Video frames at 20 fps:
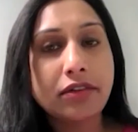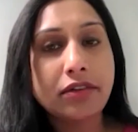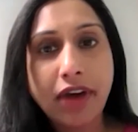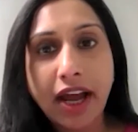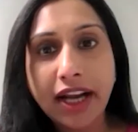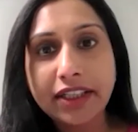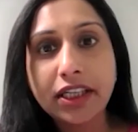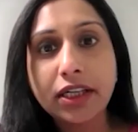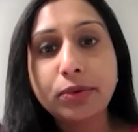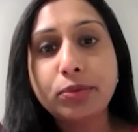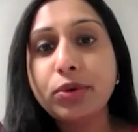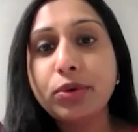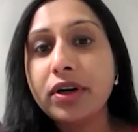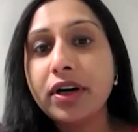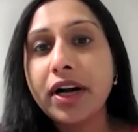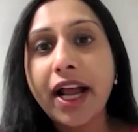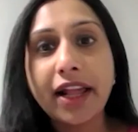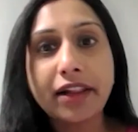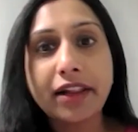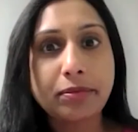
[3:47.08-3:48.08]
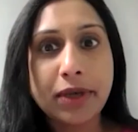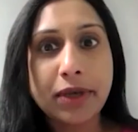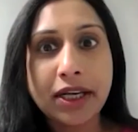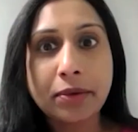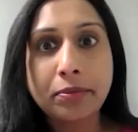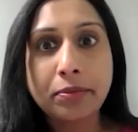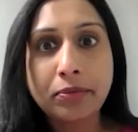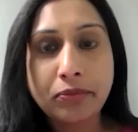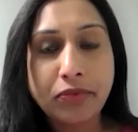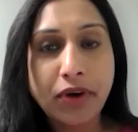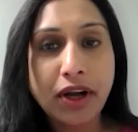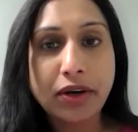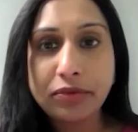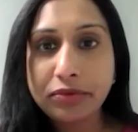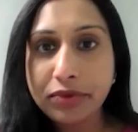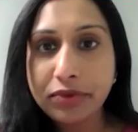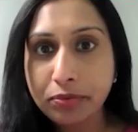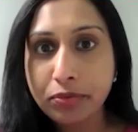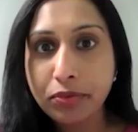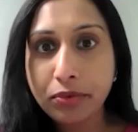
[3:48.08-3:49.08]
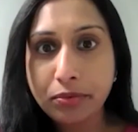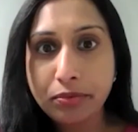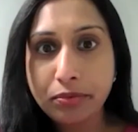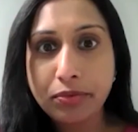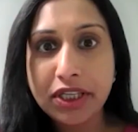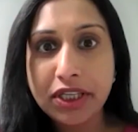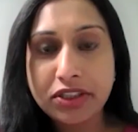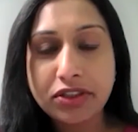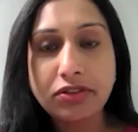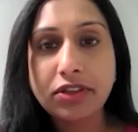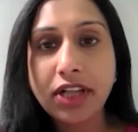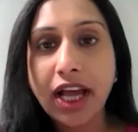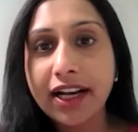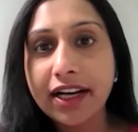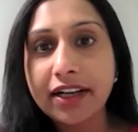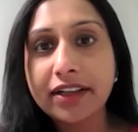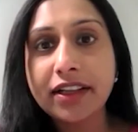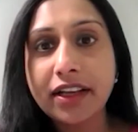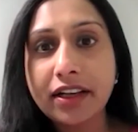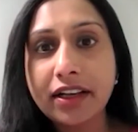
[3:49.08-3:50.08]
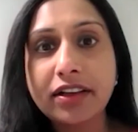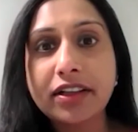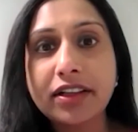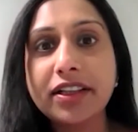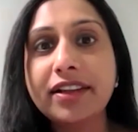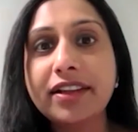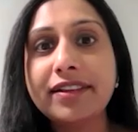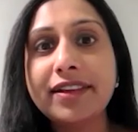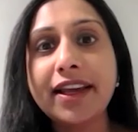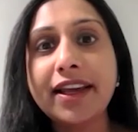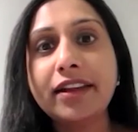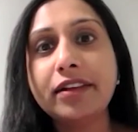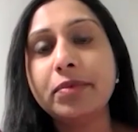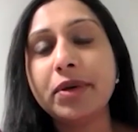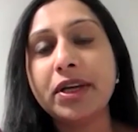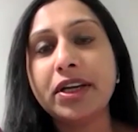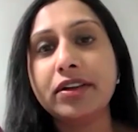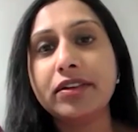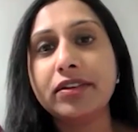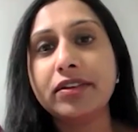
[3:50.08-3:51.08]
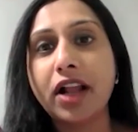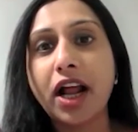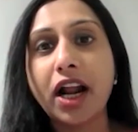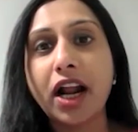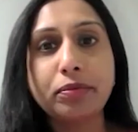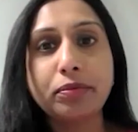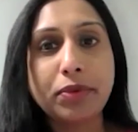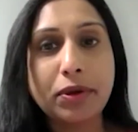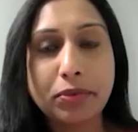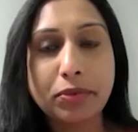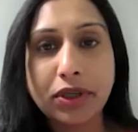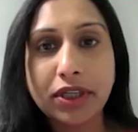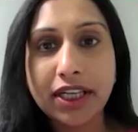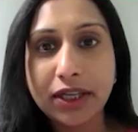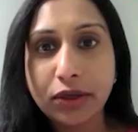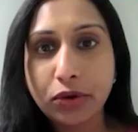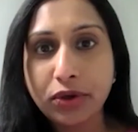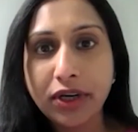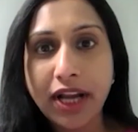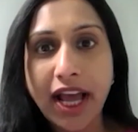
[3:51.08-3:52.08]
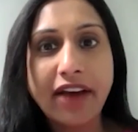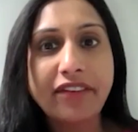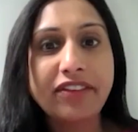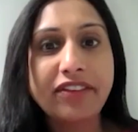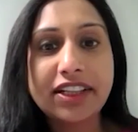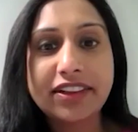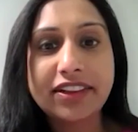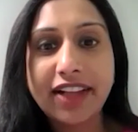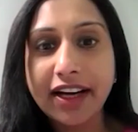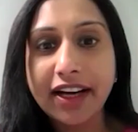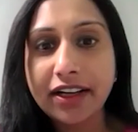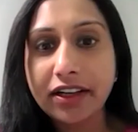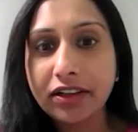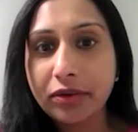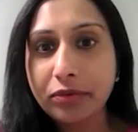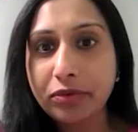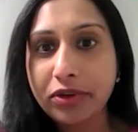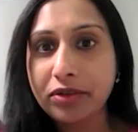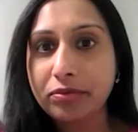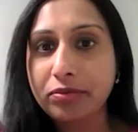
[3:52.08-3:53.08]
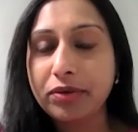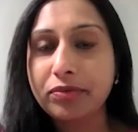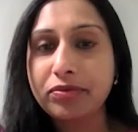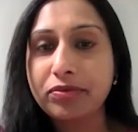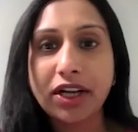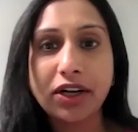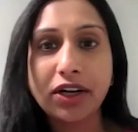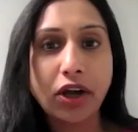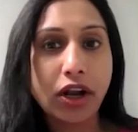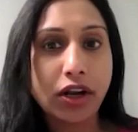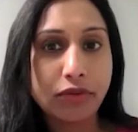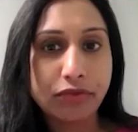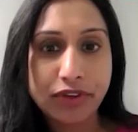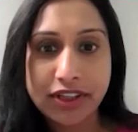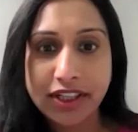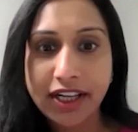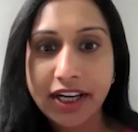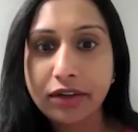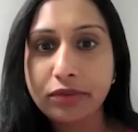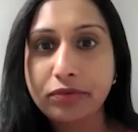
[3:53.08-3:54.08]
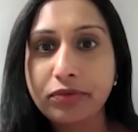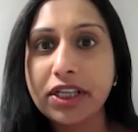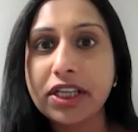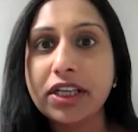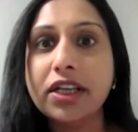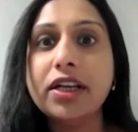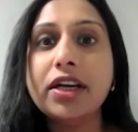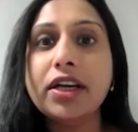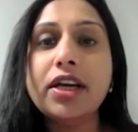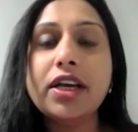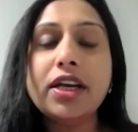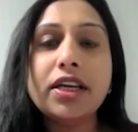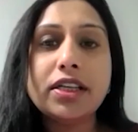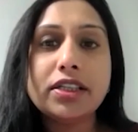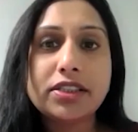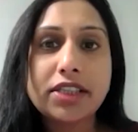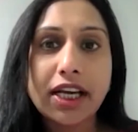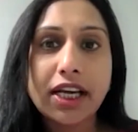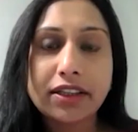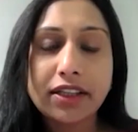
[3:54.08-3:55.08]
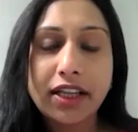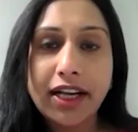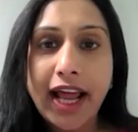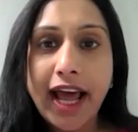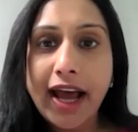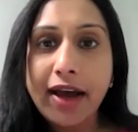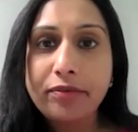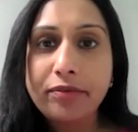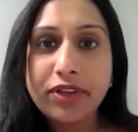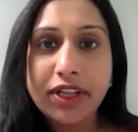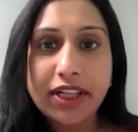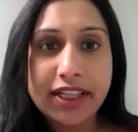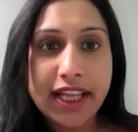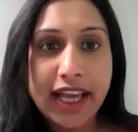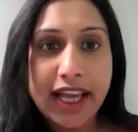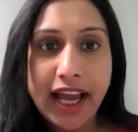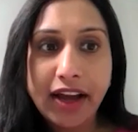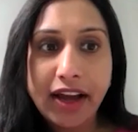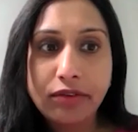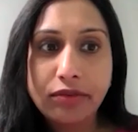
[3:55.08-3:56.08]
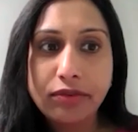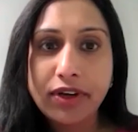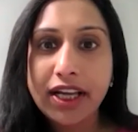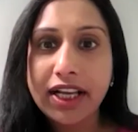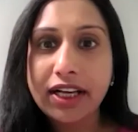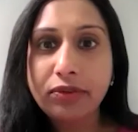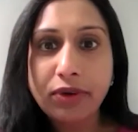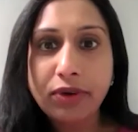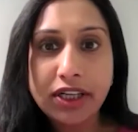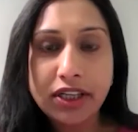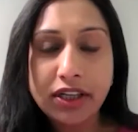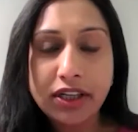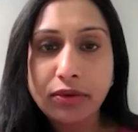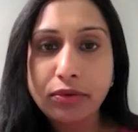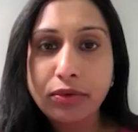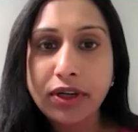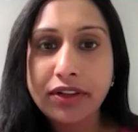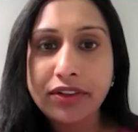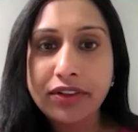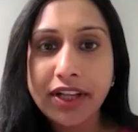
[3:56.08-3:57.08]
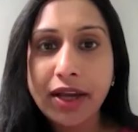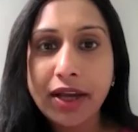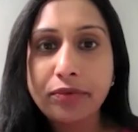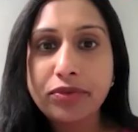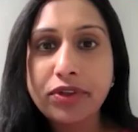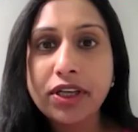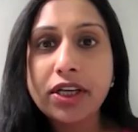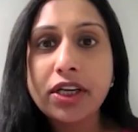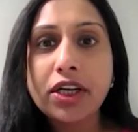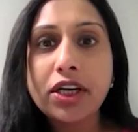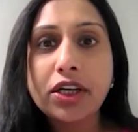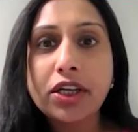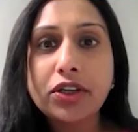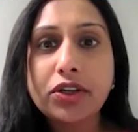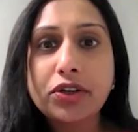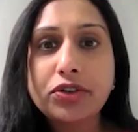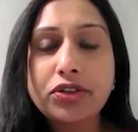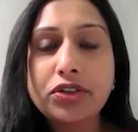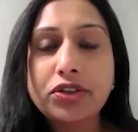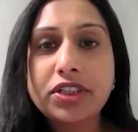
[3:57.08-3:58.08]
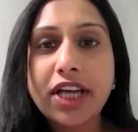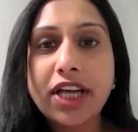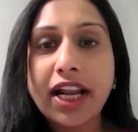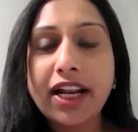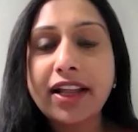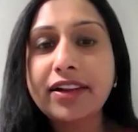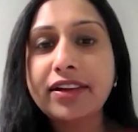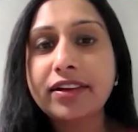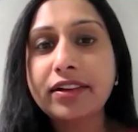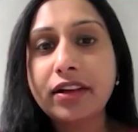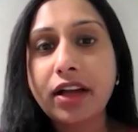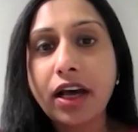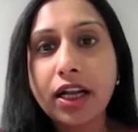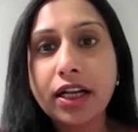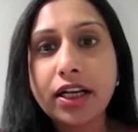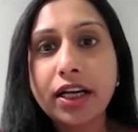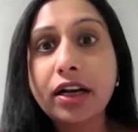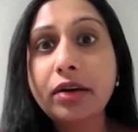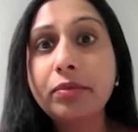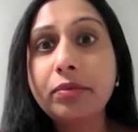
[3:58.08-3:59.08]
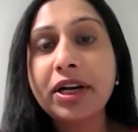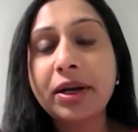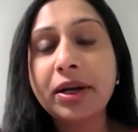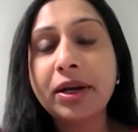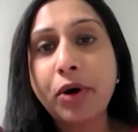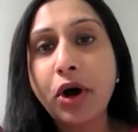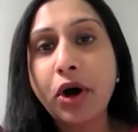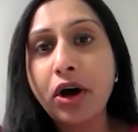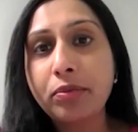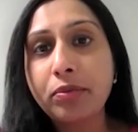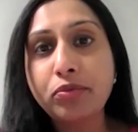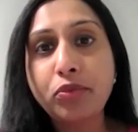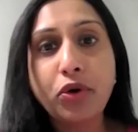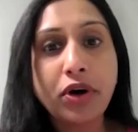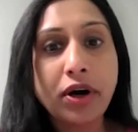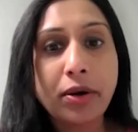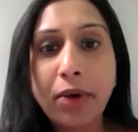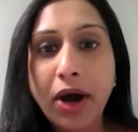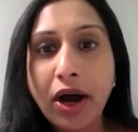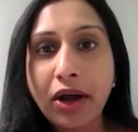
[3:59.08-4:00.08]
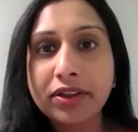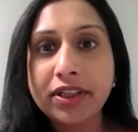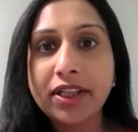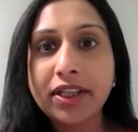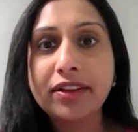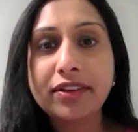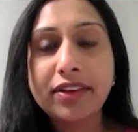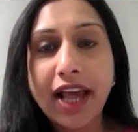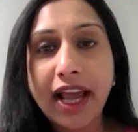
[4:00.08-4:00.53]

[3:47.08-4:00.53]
fatty liver has become one of the major silent killer these days, because a lot of people, they don't have any signs and symptoms, and all of a sudden we check the labs and they have elevated liver enzymes. Could you tell us a little bit more about these